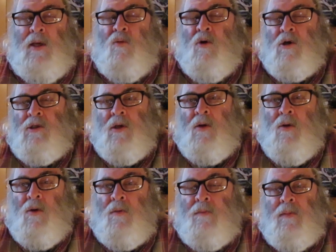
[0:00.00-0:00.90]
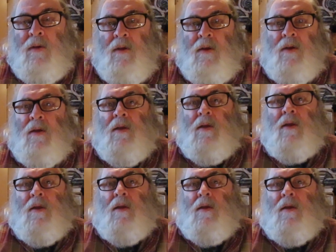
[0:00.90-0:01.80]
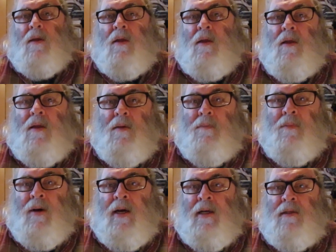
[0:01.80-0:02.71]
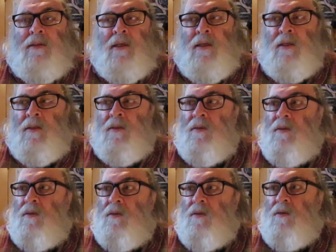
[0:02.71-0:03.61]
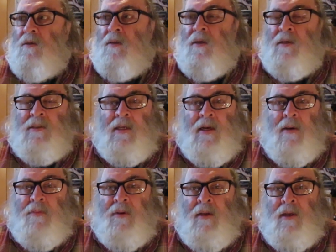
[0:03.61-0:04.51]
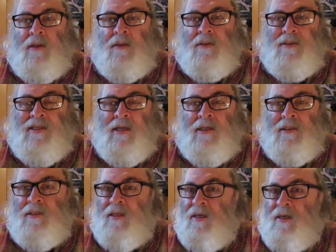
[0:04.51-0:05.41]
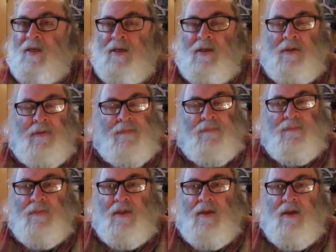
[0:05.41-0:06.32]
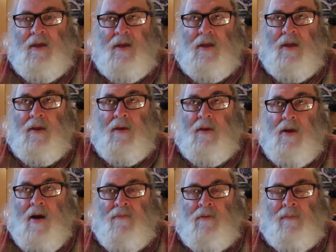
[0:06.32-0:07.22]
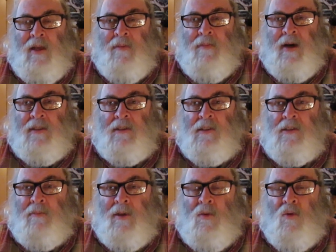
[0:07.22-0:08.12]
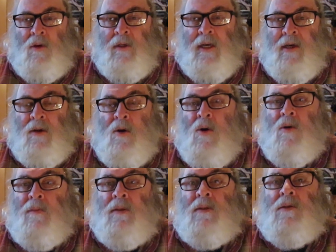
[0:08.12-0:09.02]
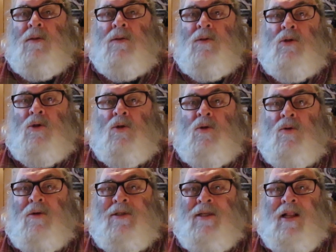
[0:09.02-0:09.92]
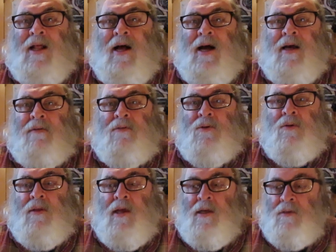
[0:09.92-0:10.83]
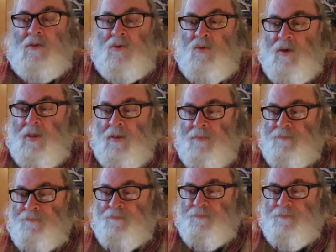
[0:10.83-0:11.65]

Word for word: he works at home, but uh, his company says that uh, everybody might just be working at home until June or July of 2020.